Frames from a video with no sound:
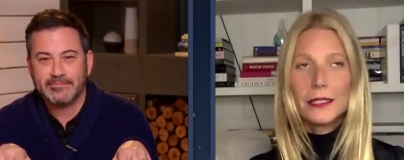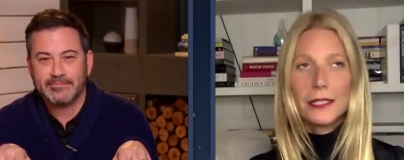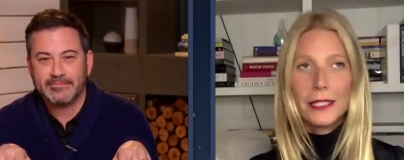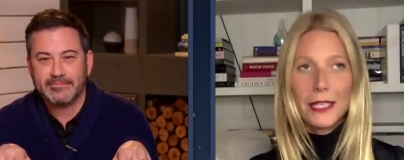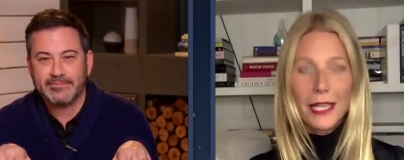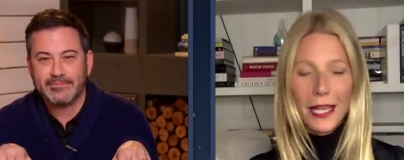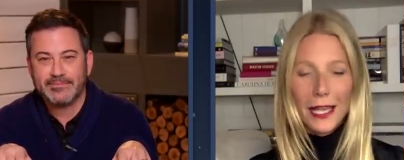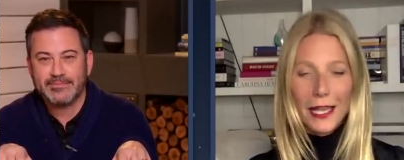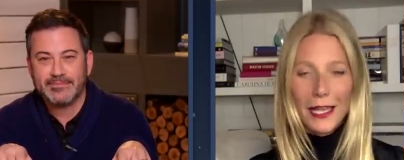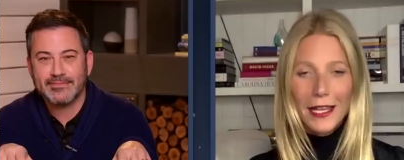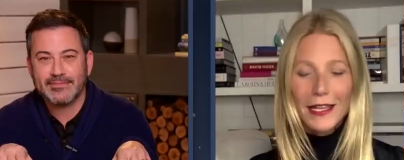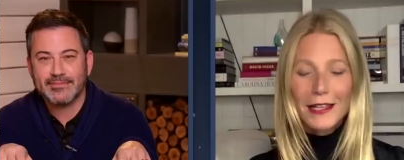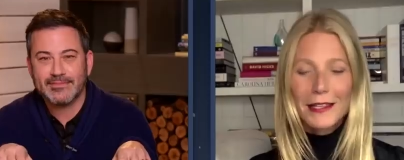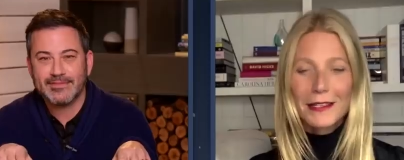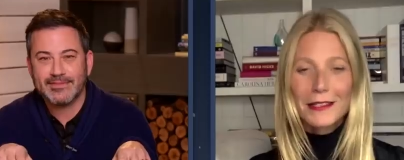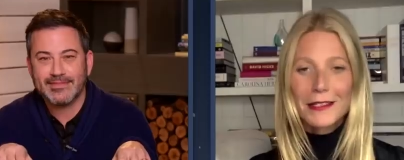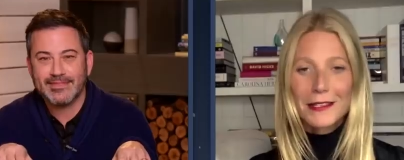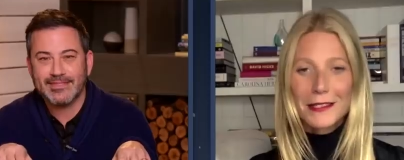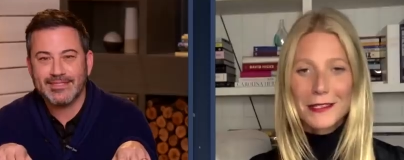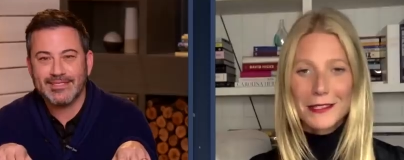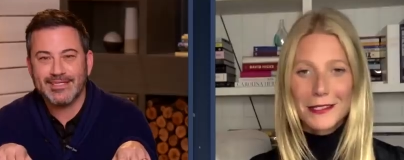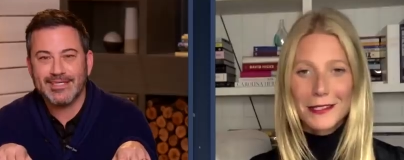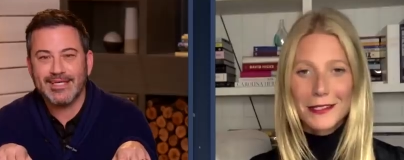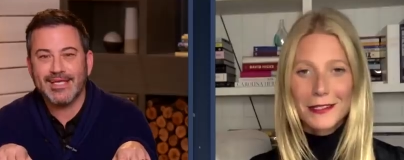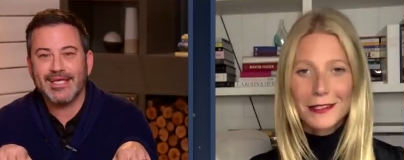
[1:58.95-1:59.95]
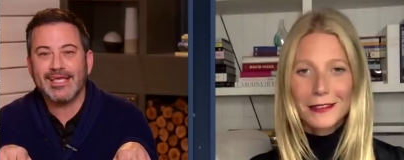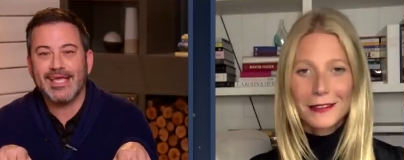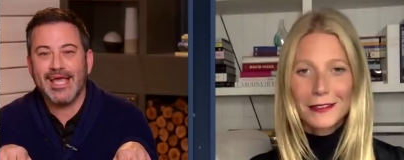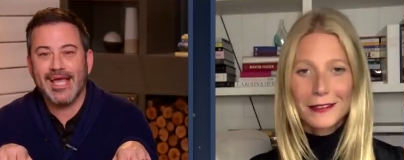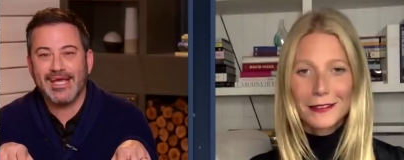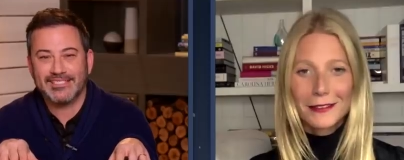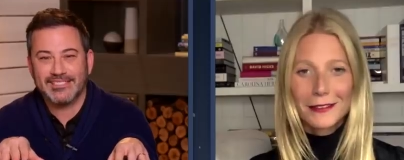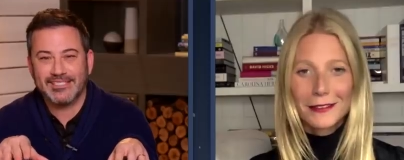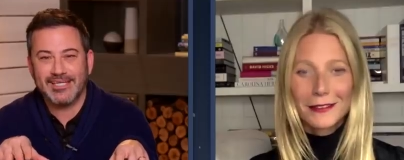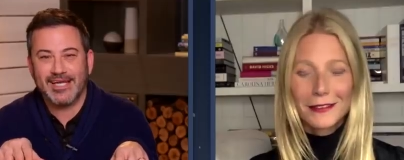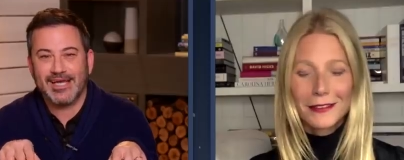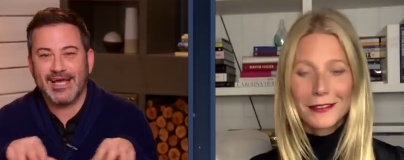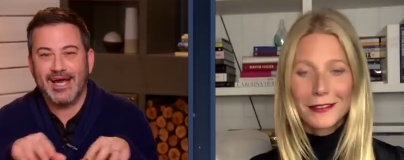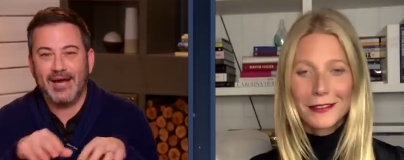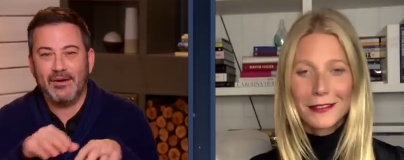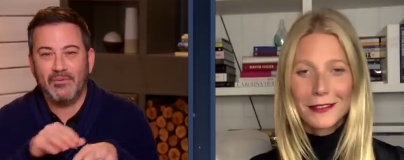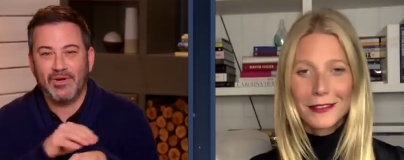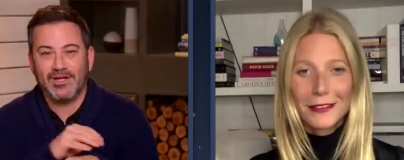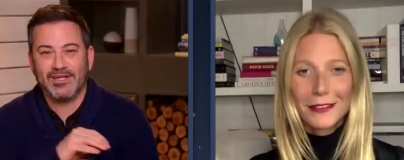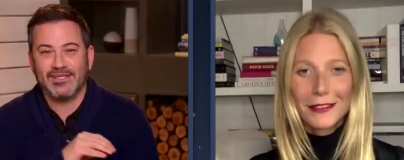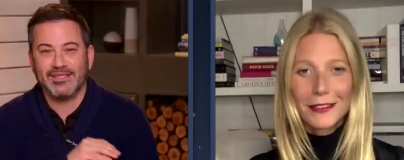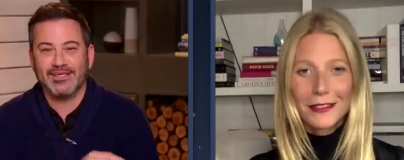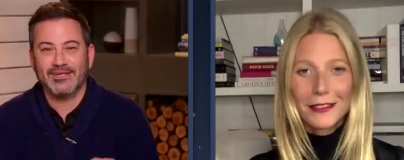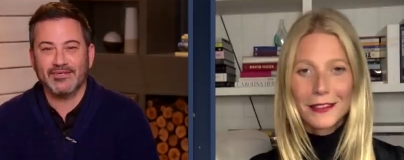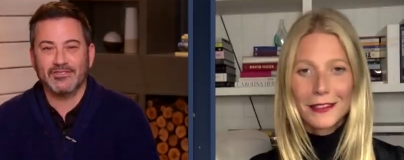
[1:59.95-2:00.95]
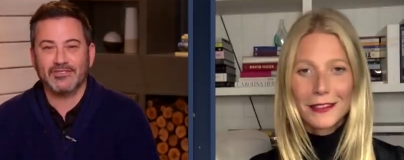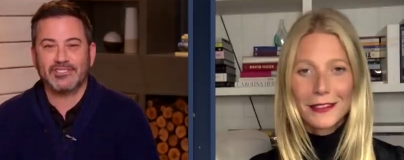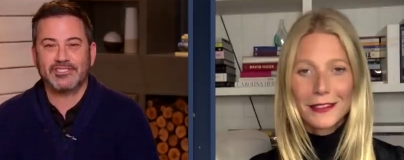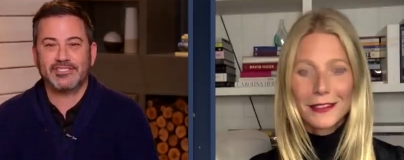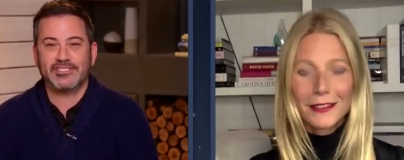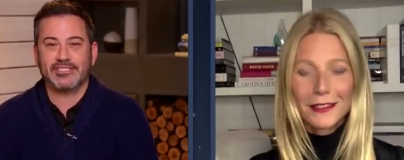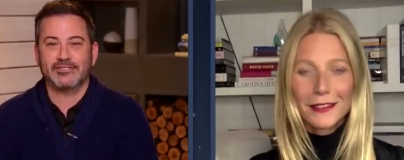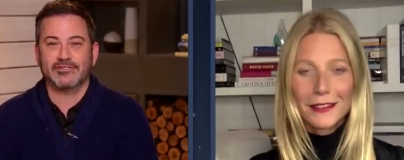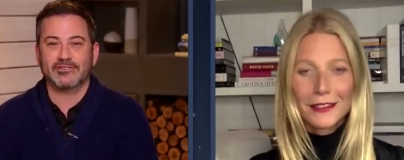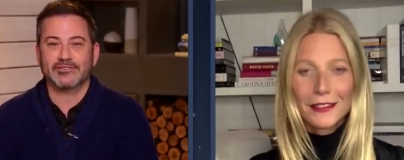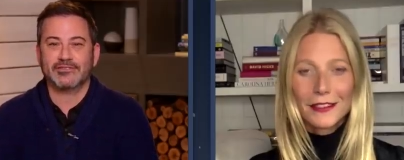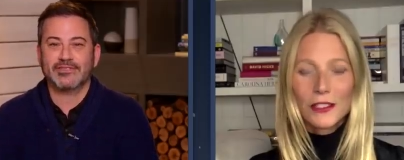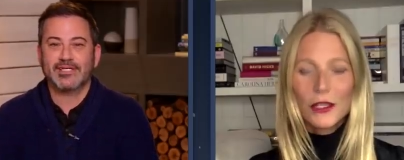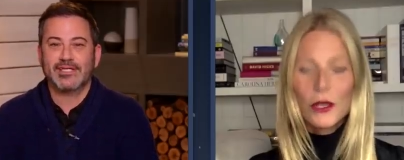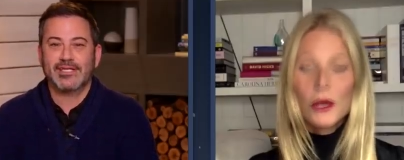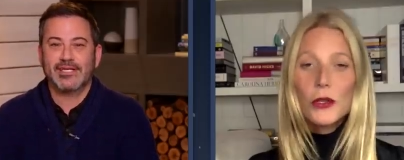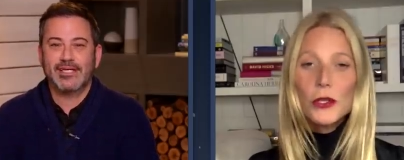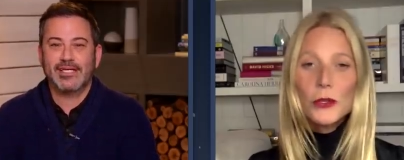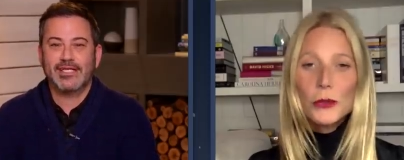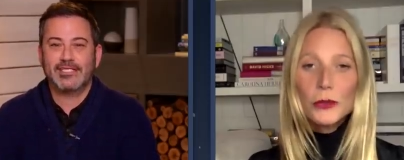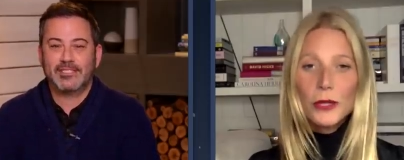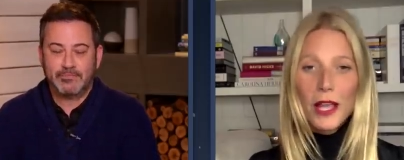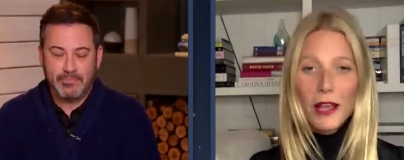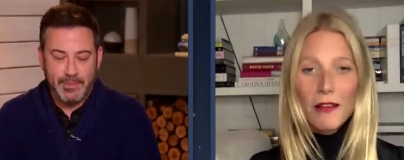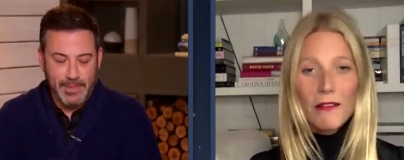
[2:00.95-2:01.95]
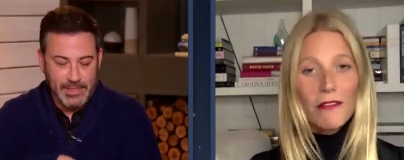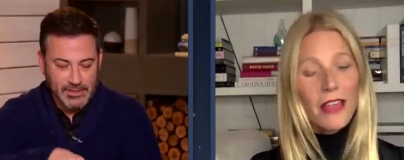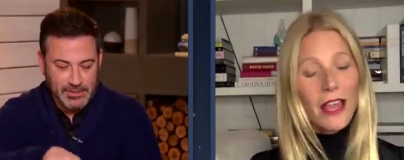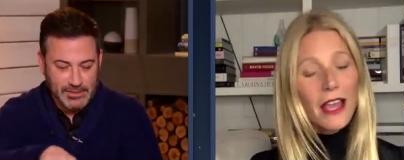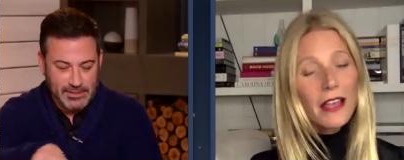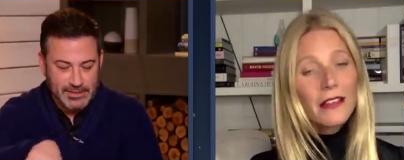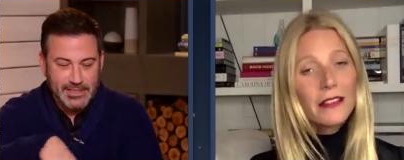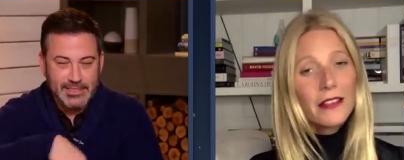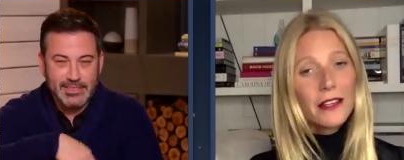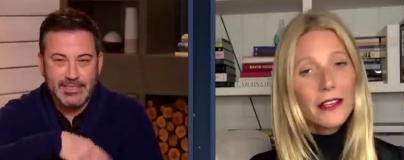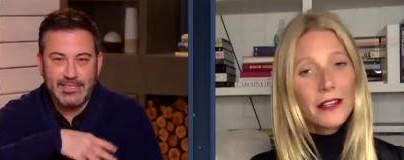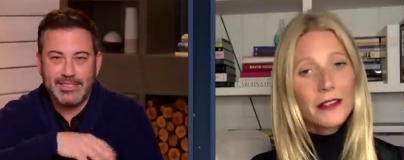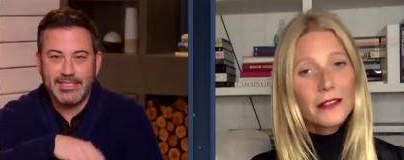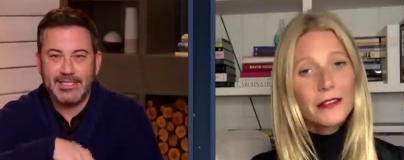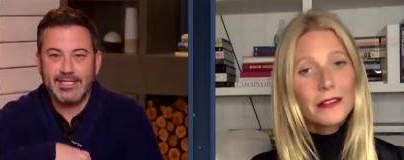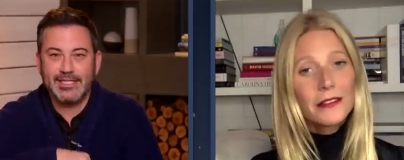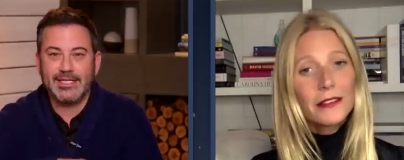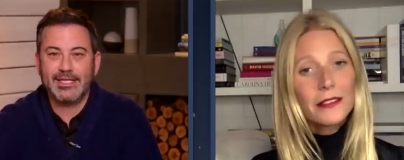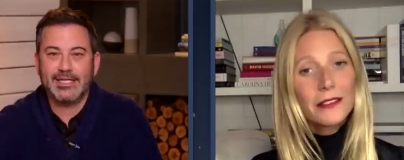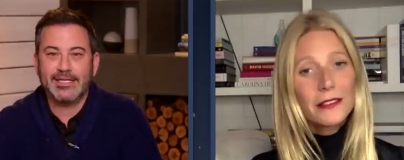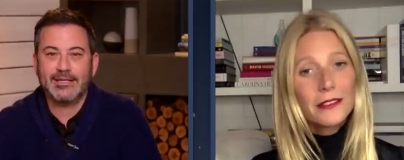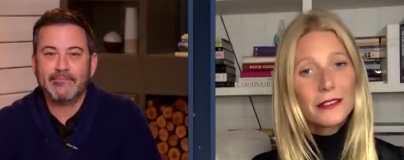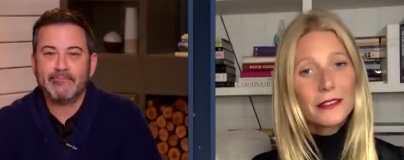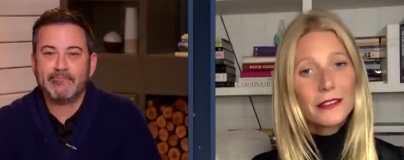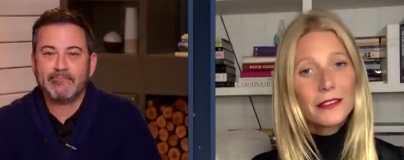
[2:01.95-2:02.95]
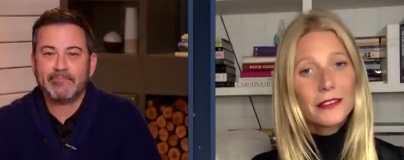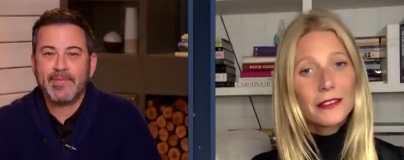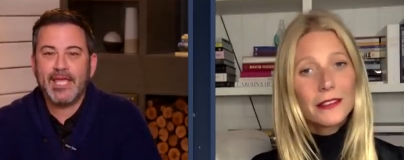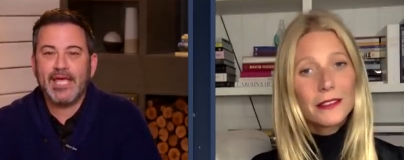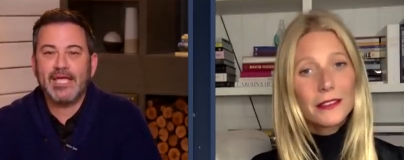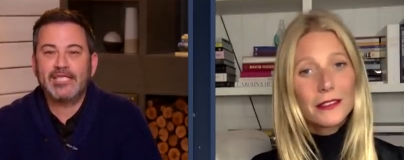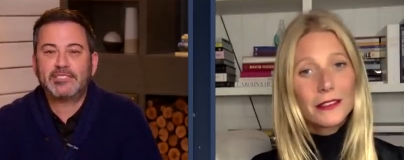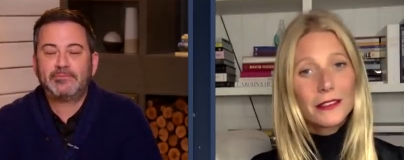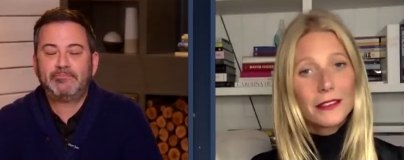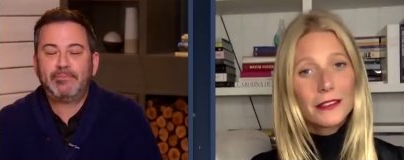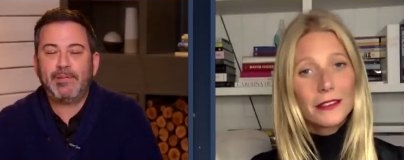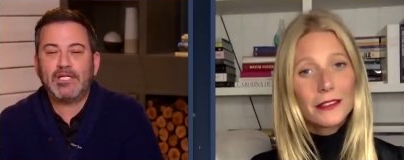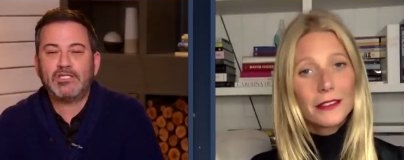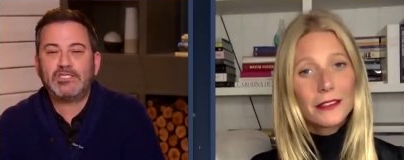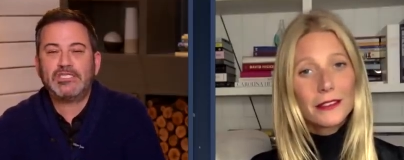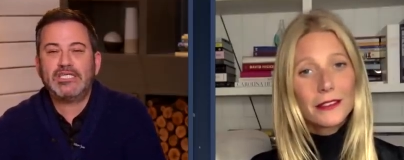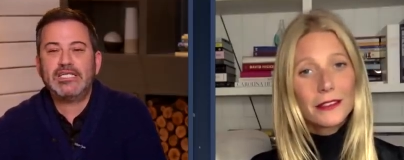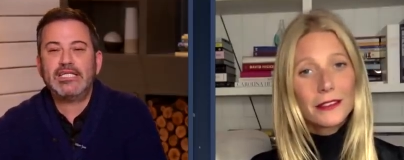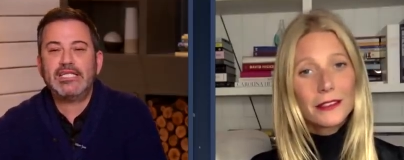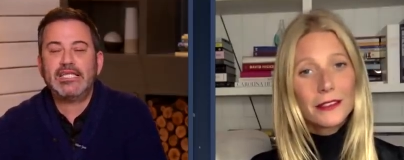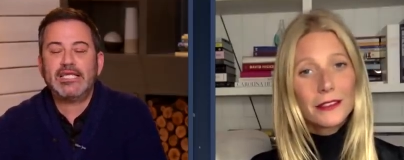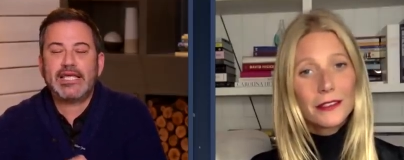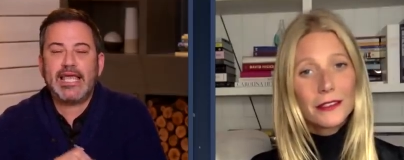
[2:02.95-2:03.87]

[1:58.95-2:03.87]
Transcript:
Speaker 1: Yes.
Speaker 2: Yes, I got one of those too.
Speaker 1: Don't you love that though?
Speaker 2: It's built into the